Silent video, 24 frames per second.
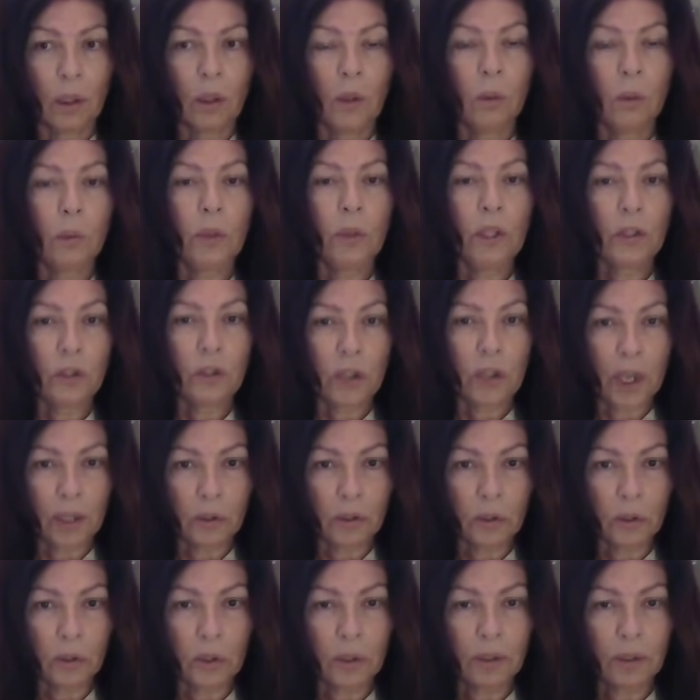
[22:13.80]

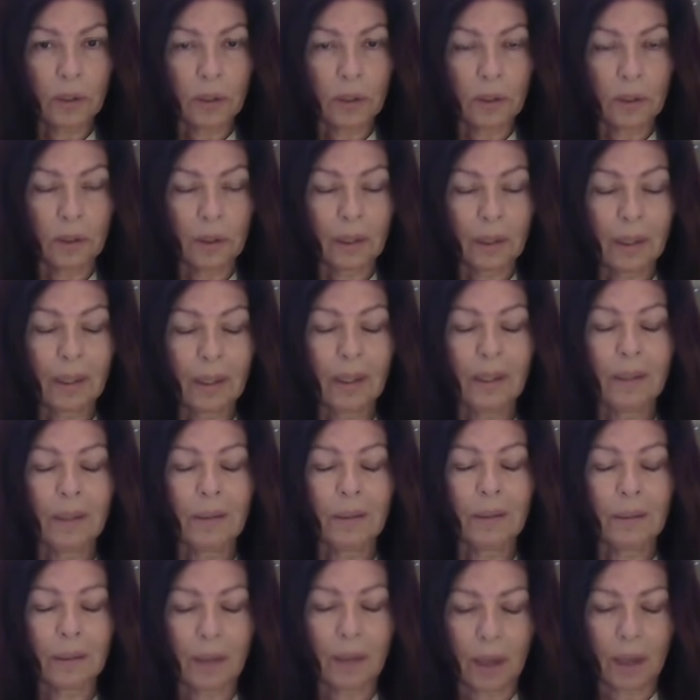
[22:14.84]
rejection
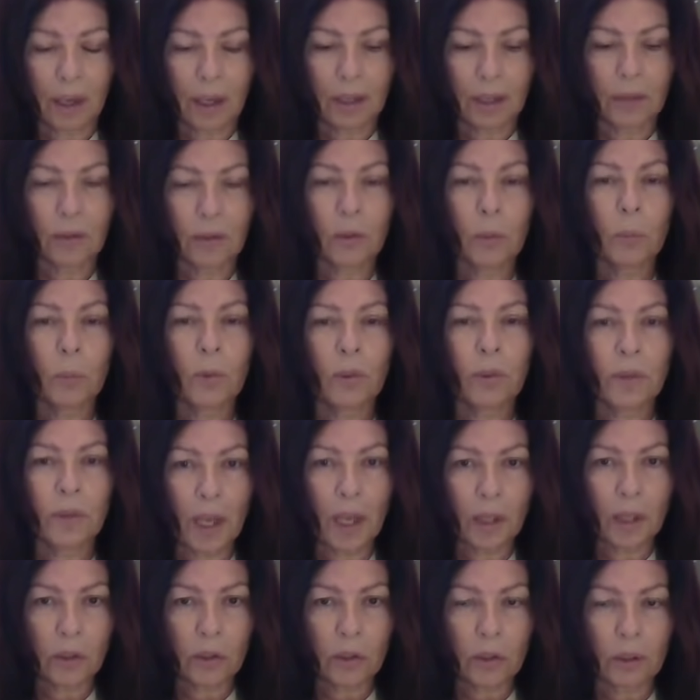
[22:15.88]
is God's
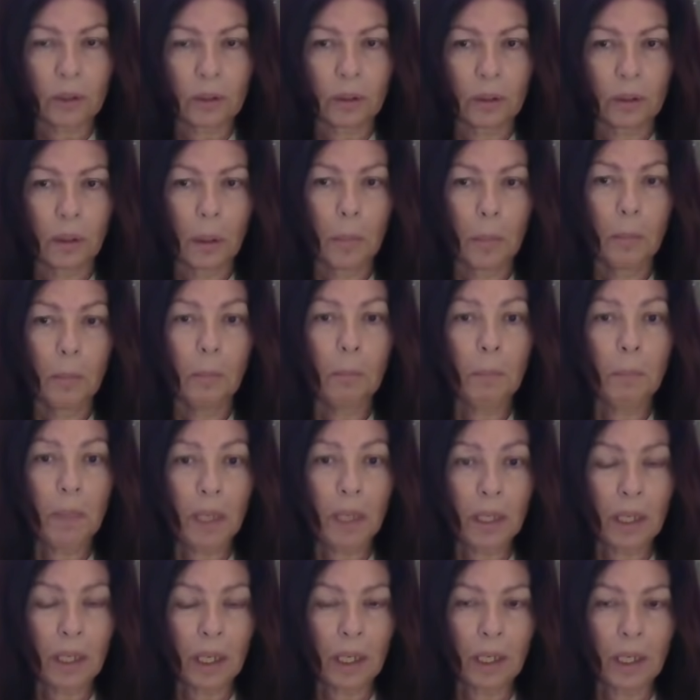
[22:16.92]
protection.
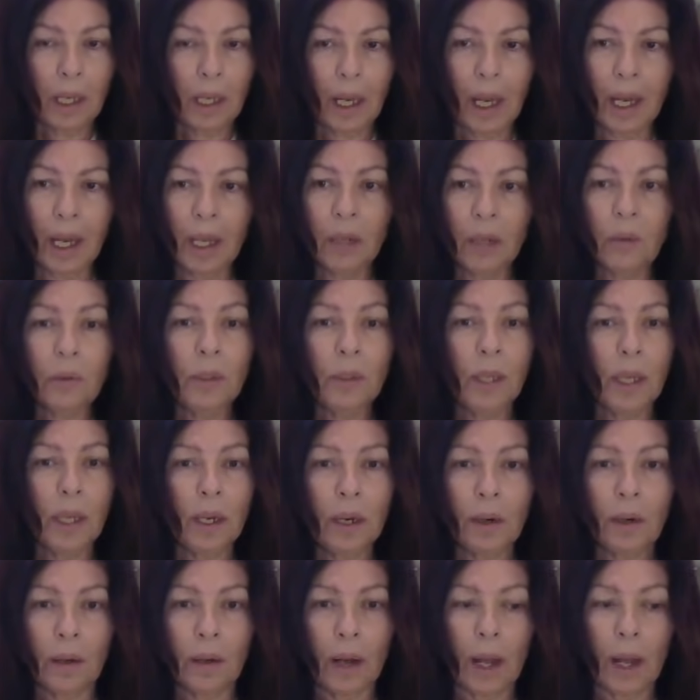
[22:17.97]
Meaning, I don't
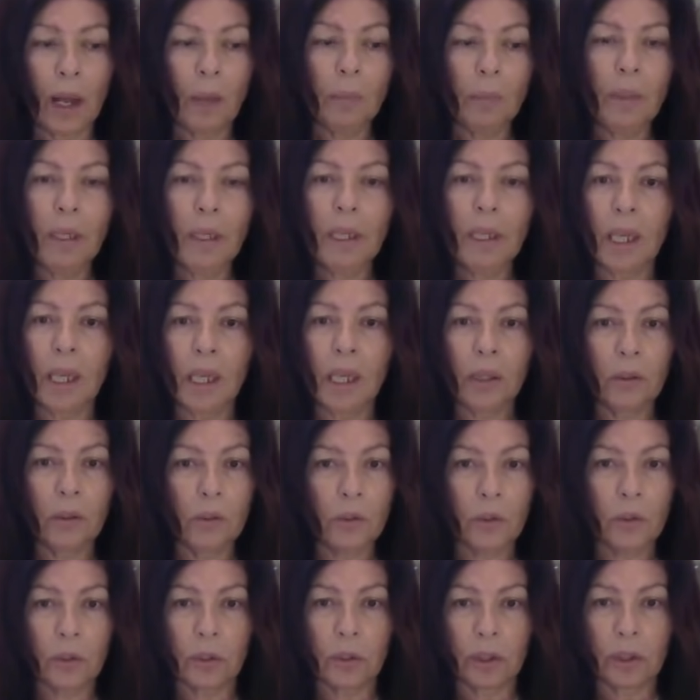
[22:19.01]
care how many
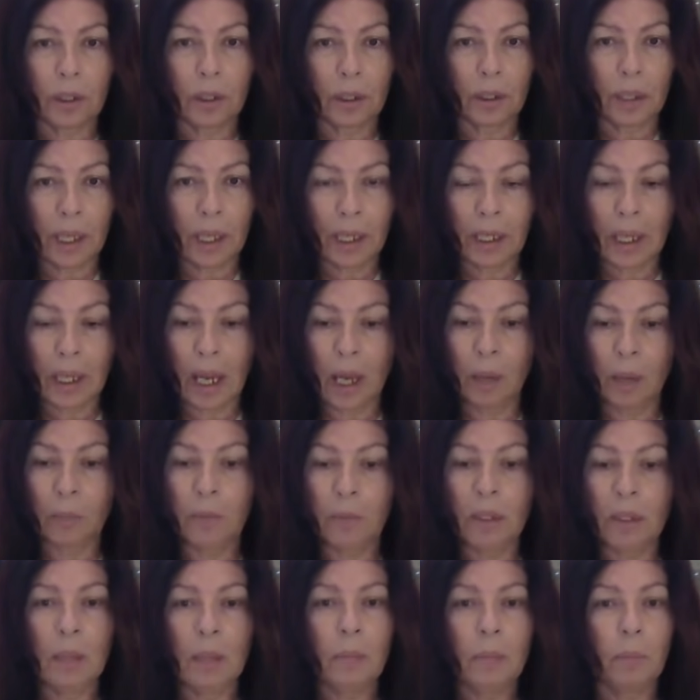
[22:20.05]
candles you're going to light, how
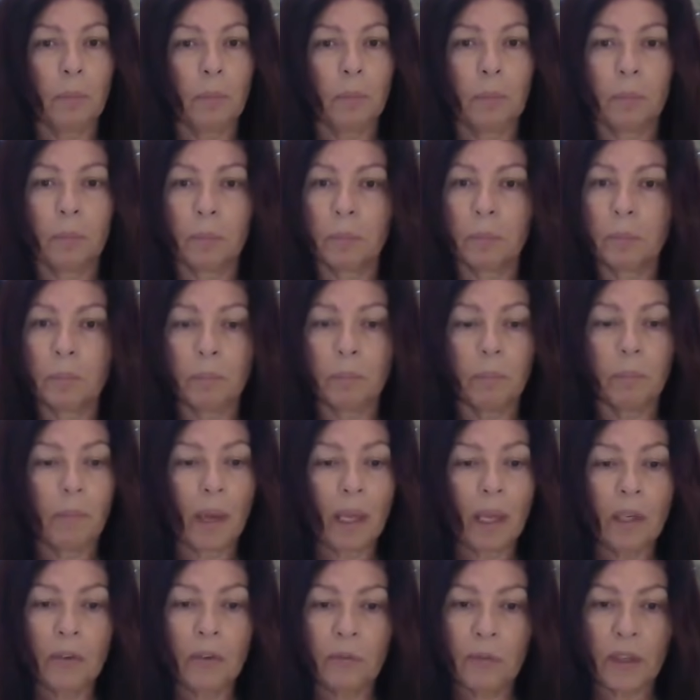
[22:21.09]
many
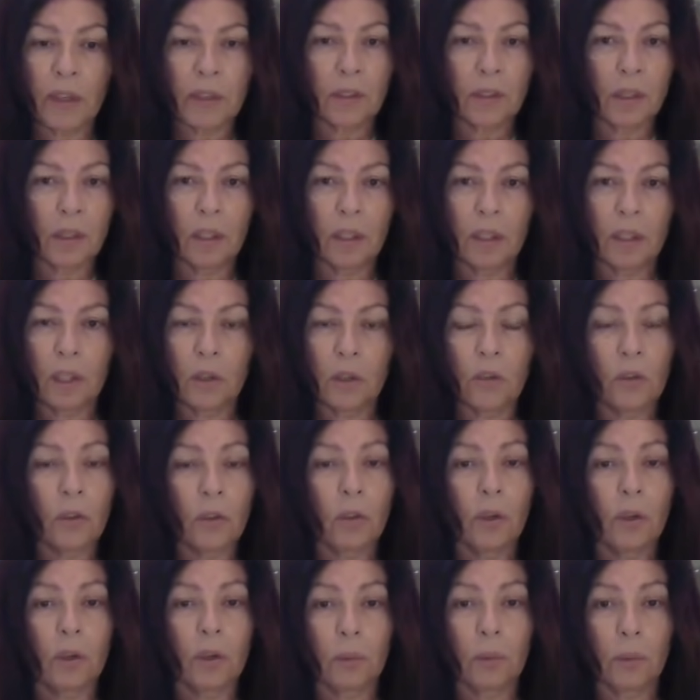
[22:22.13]
manifesting things you're
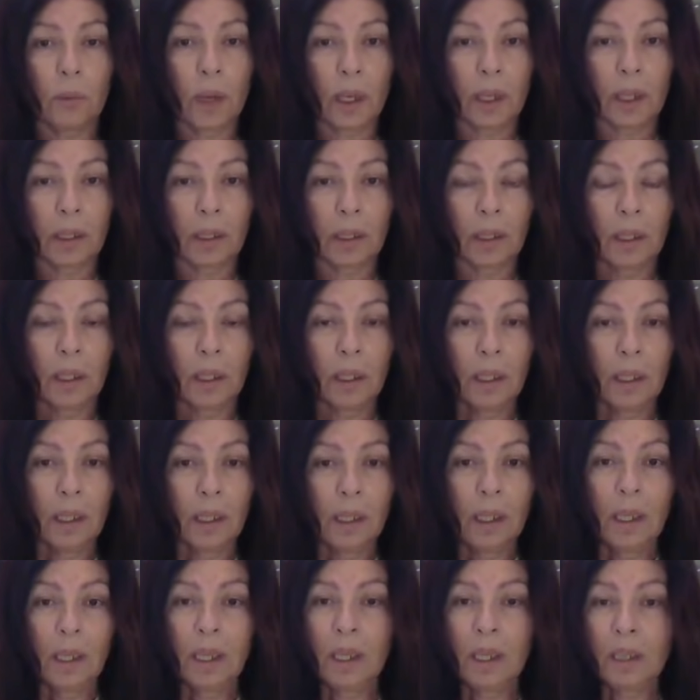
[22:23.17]
going to write.
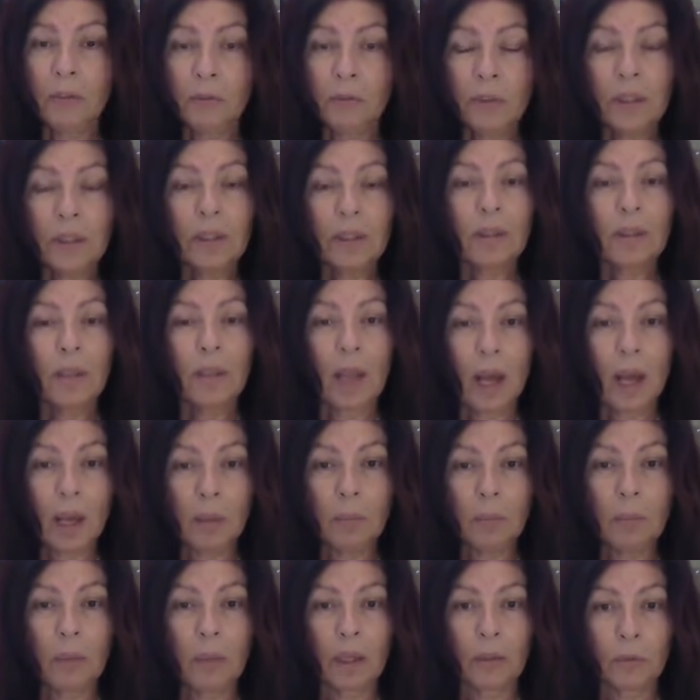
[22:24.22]
If it's
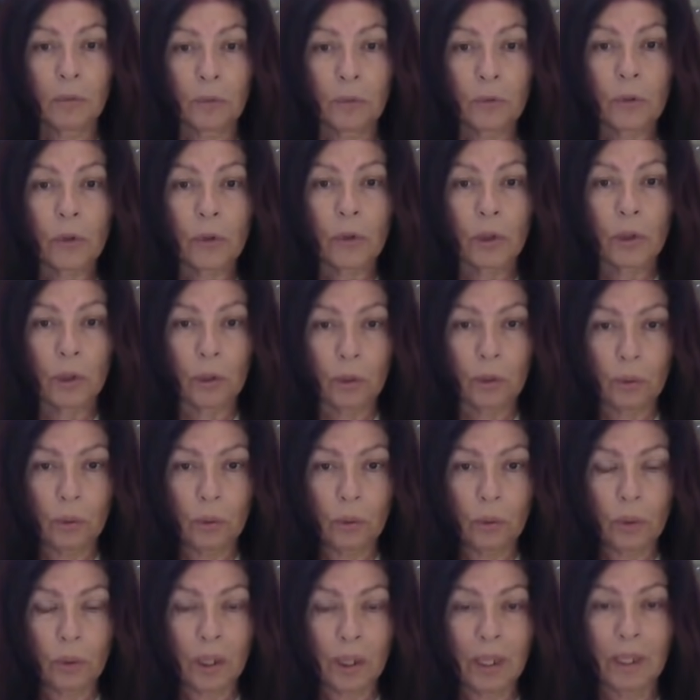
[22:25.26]
not meant for
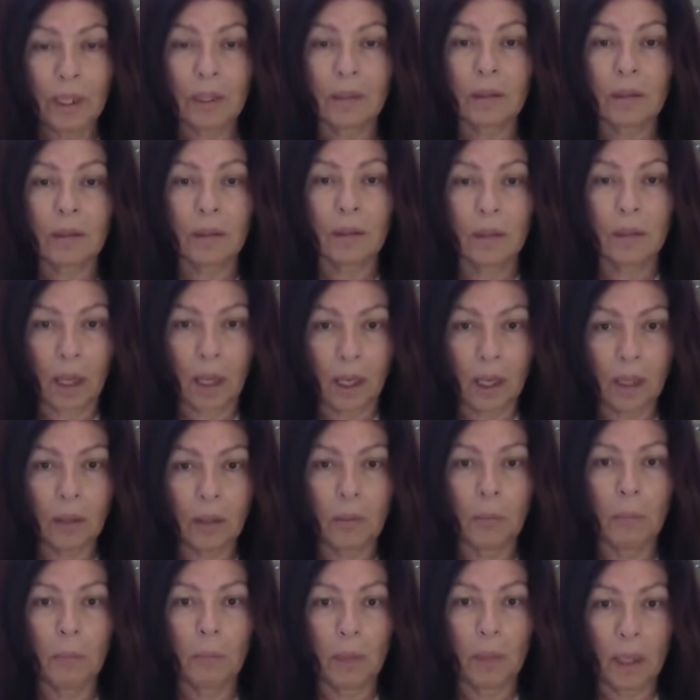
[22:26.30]
you, it's not
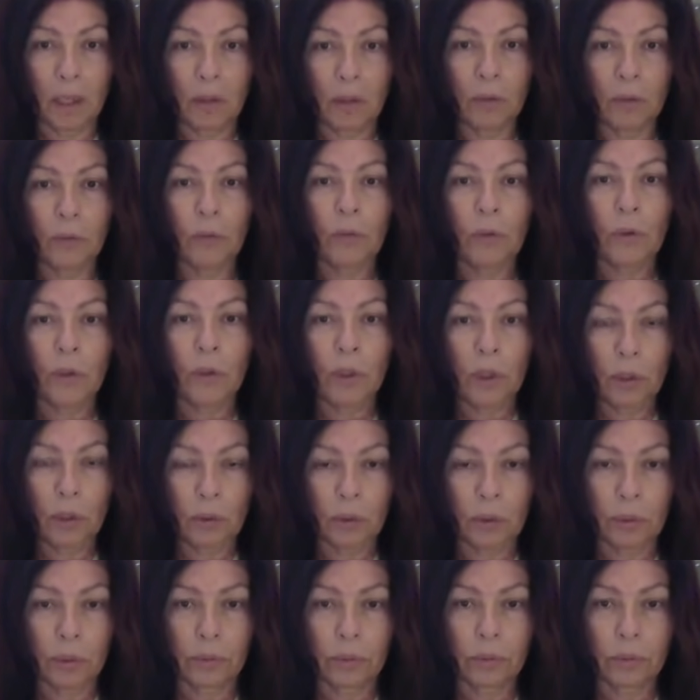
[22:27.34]
meant for you.